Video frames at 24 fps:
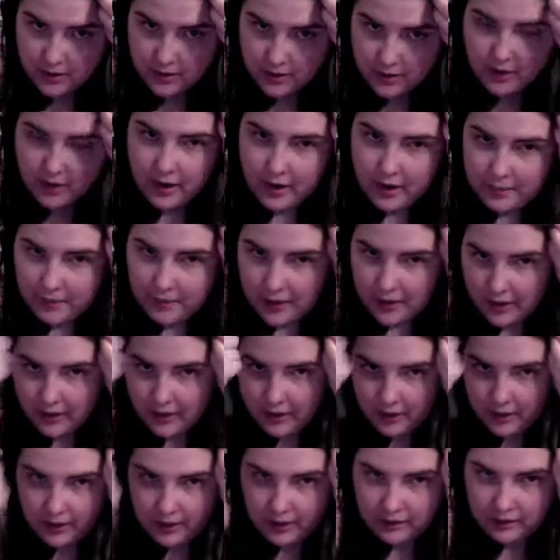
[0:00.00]

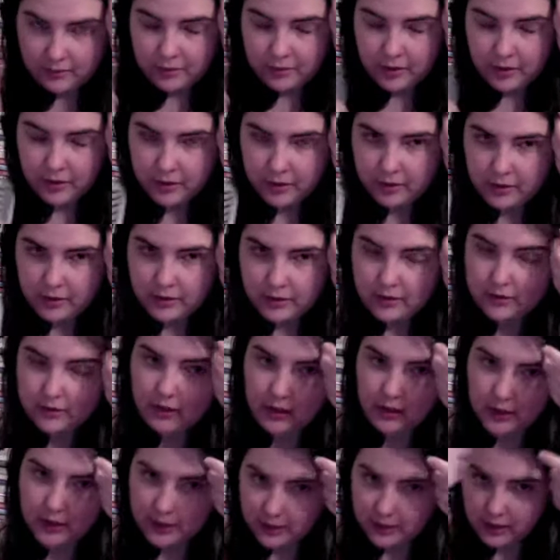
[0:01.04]
I like to part it on the
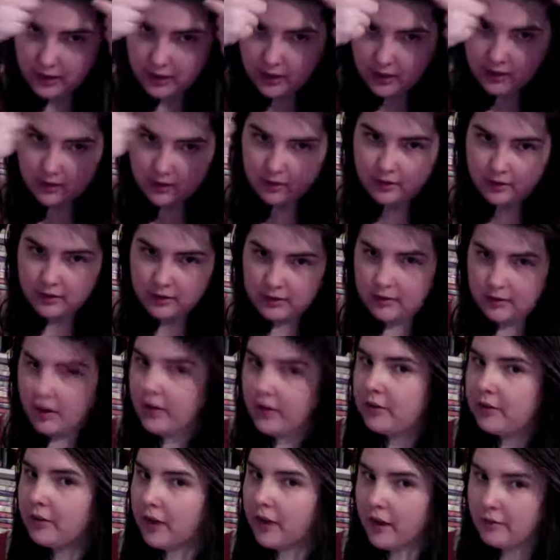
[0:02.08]
side, and
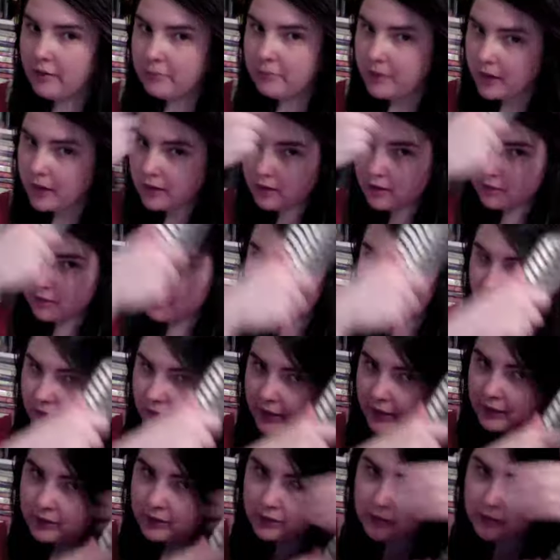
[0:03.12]
I don't have bangs, but I
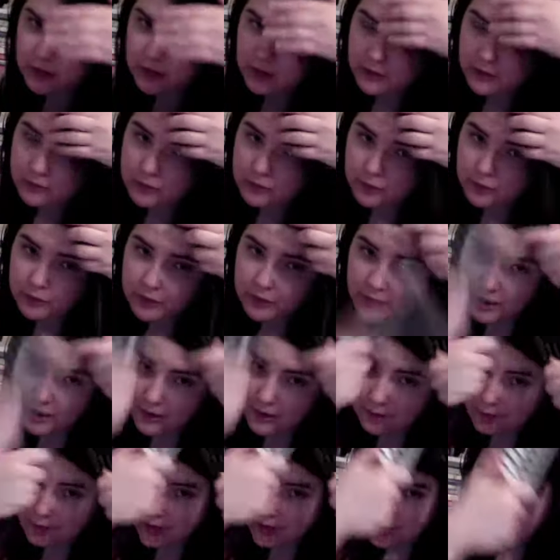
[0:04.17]
like to kind of
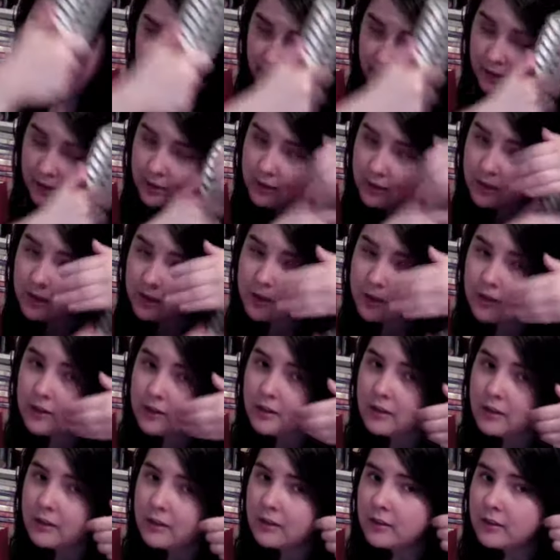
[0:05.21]
create a bang
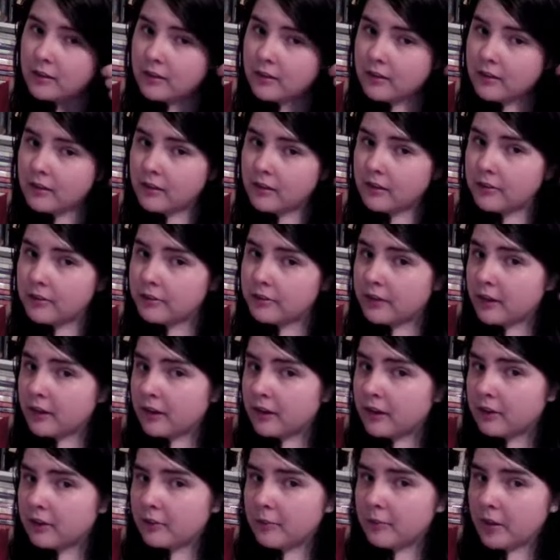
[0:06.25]
when
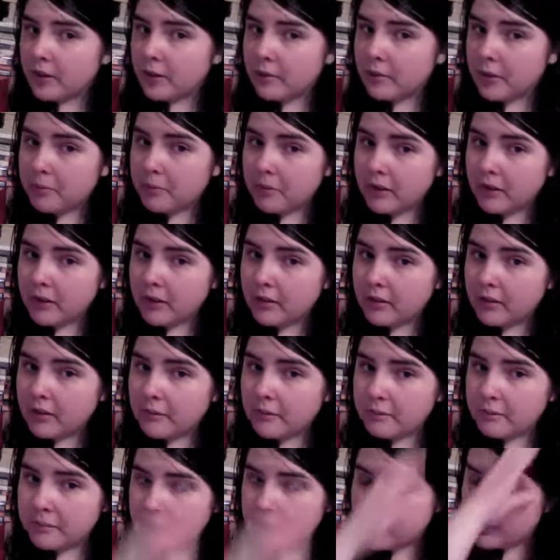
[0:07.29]
I do Milkmaid braids.
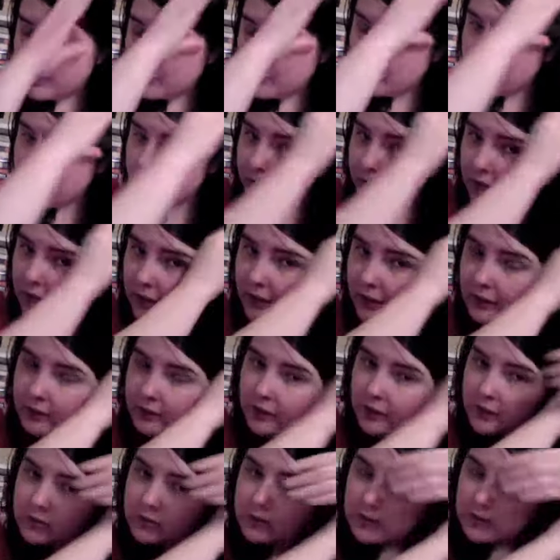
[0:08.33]
So like I
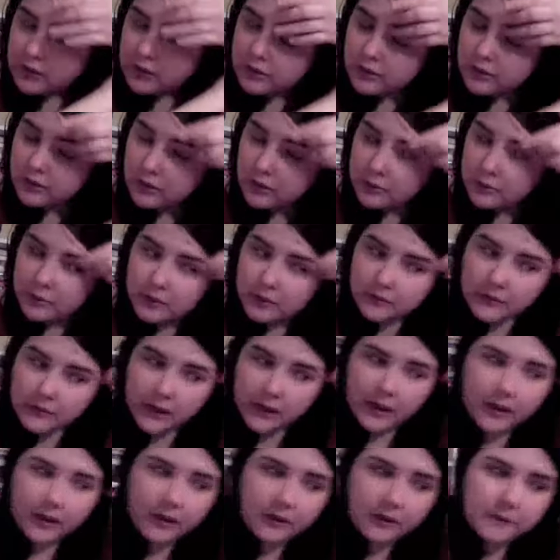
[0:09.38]
section out a little bit of
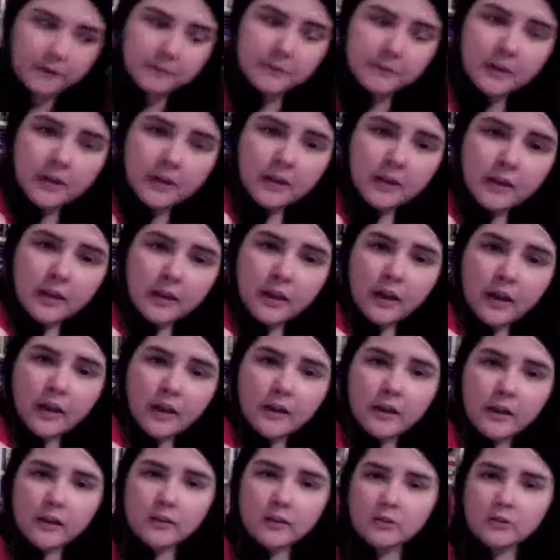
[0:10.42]
hair,
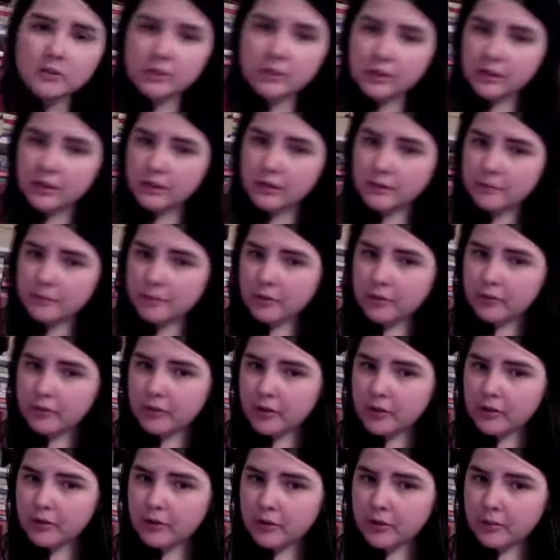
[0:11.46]
and I usually,
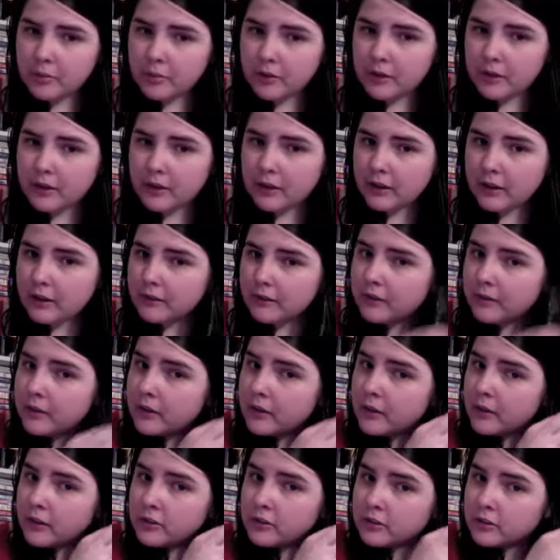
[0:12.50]
before I start braiding,
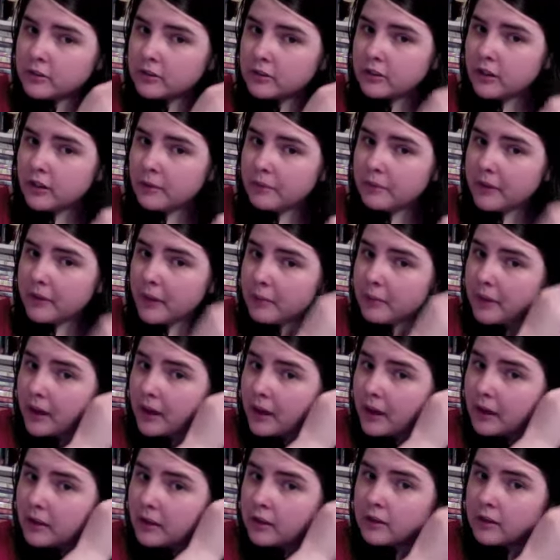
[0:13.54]
just clip that
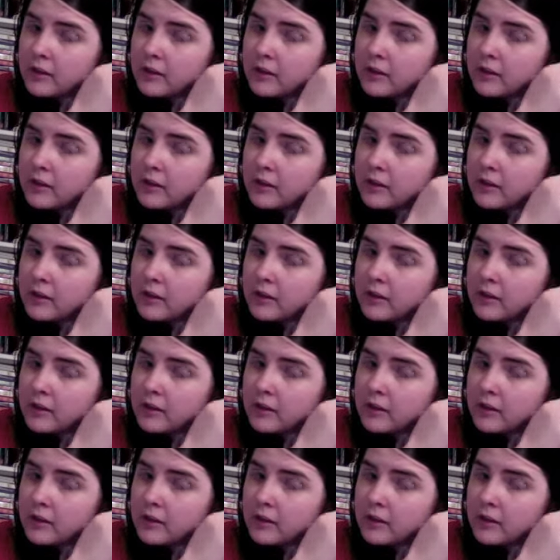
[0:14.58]
back.